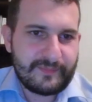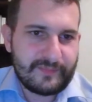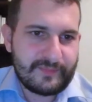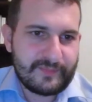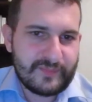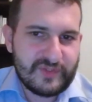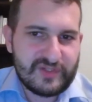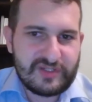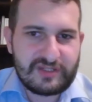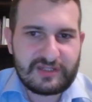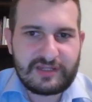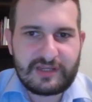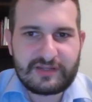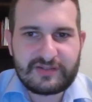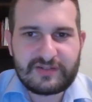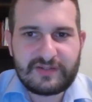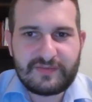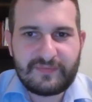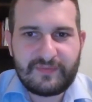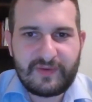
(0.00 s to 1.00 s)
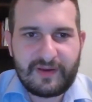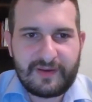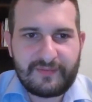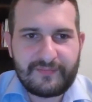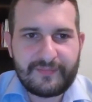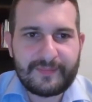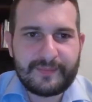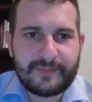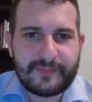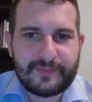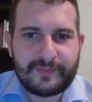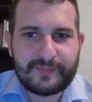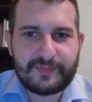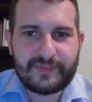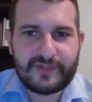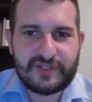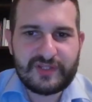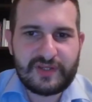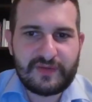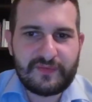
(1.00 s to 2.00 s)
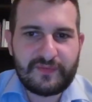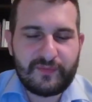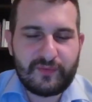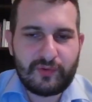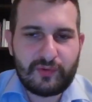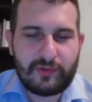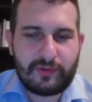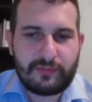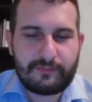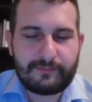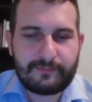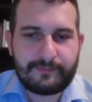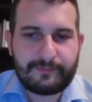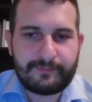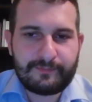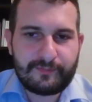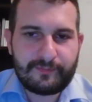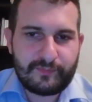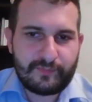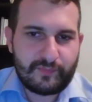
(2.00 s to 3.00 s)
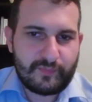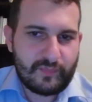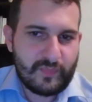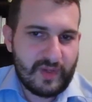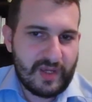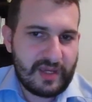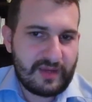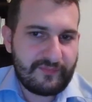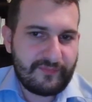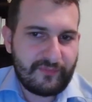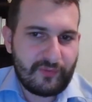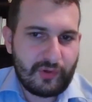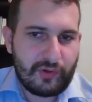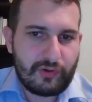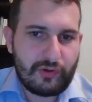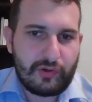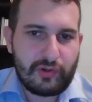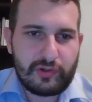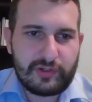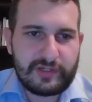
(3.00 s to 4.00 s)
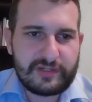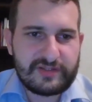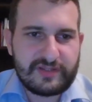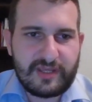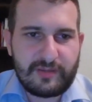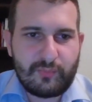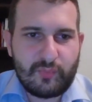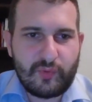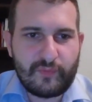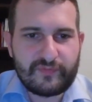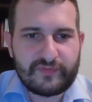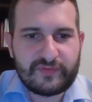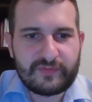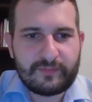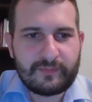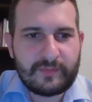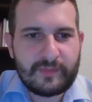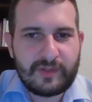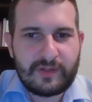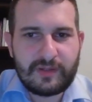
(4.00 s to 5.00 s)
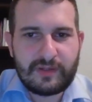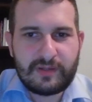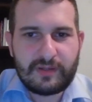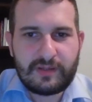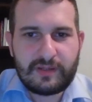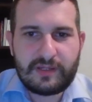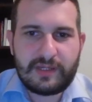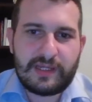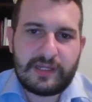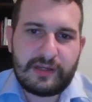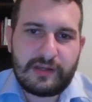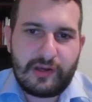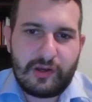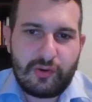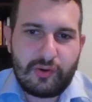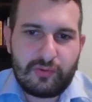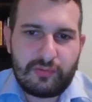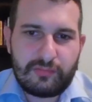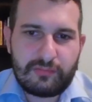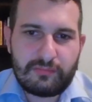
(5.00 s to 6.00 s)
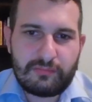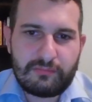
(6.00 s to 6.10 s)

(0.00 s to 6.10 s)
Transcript: c takes d5, c4, a4, all the same moves. And now,